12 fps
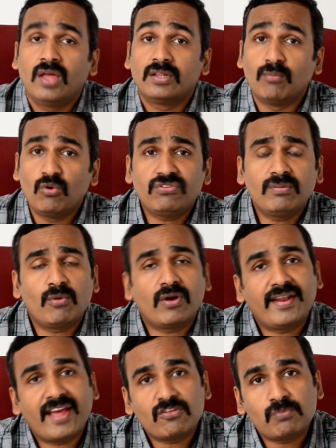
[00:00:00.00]
the most
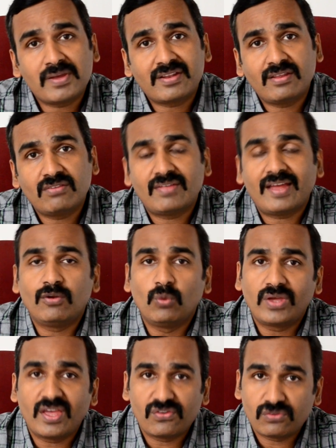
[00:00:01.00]
important aspect is that
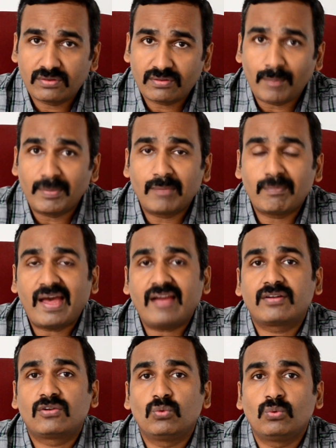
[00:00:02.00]
Nokia is coming
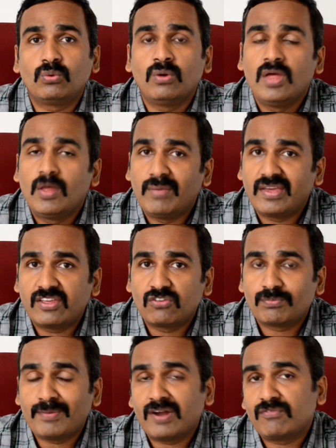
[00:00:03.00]
back to making
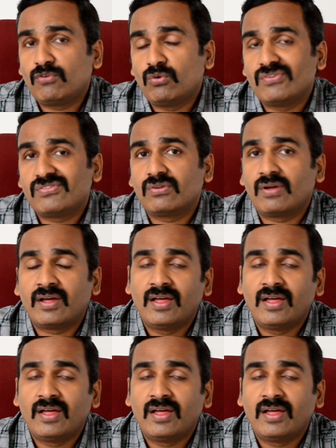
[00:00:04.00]
smartphones